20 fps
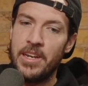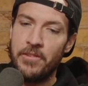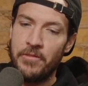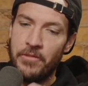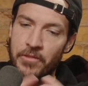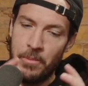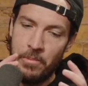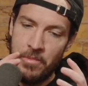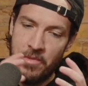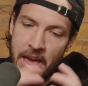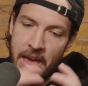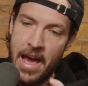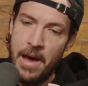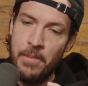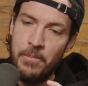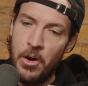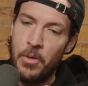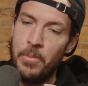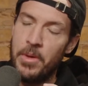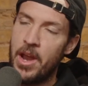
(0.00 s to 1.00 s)
And from
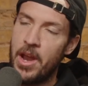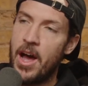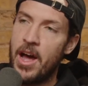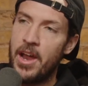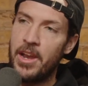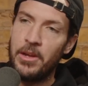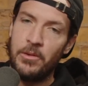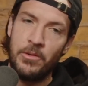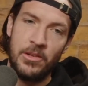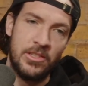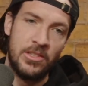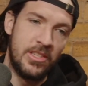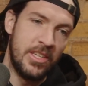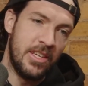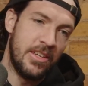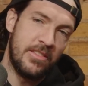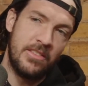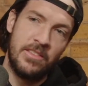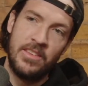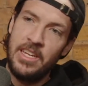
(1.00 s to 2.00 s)
that moment on,
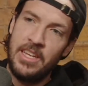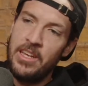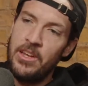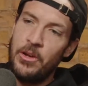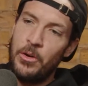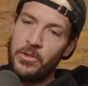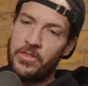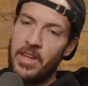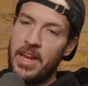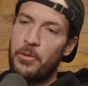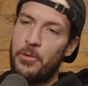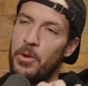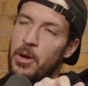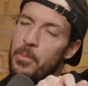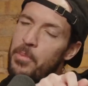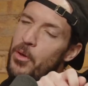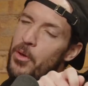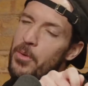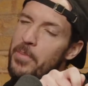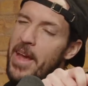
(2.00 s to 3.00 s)
it was like we
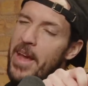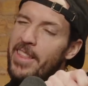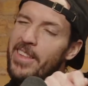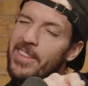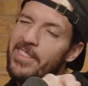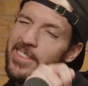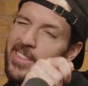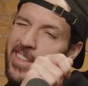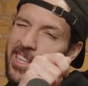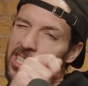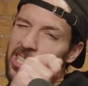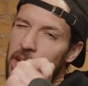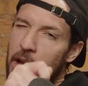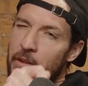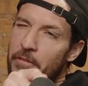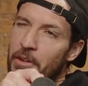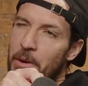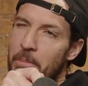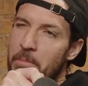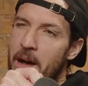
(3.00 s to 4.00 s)
were pulling back the
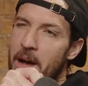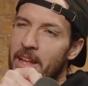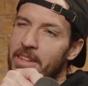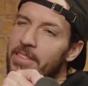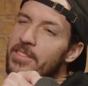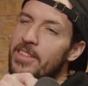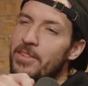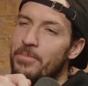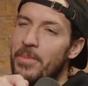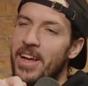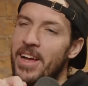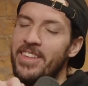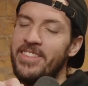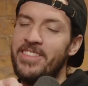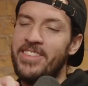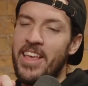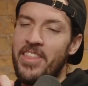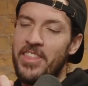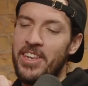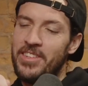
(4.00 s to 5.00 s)
slingshot for months and
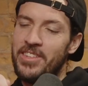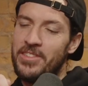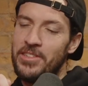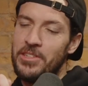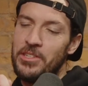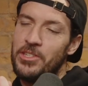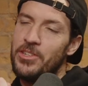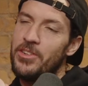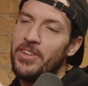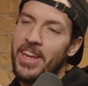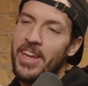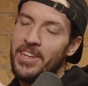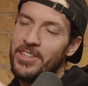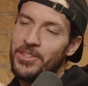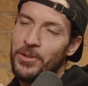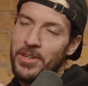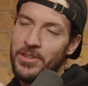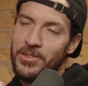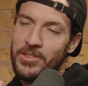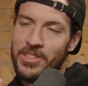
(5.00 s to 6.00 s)
months. And then as soon as you and Nate
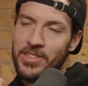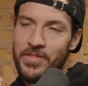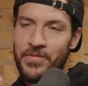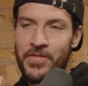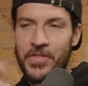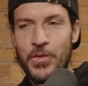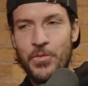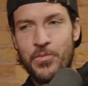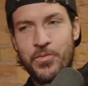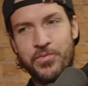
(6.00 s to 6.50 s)
joined, it was just...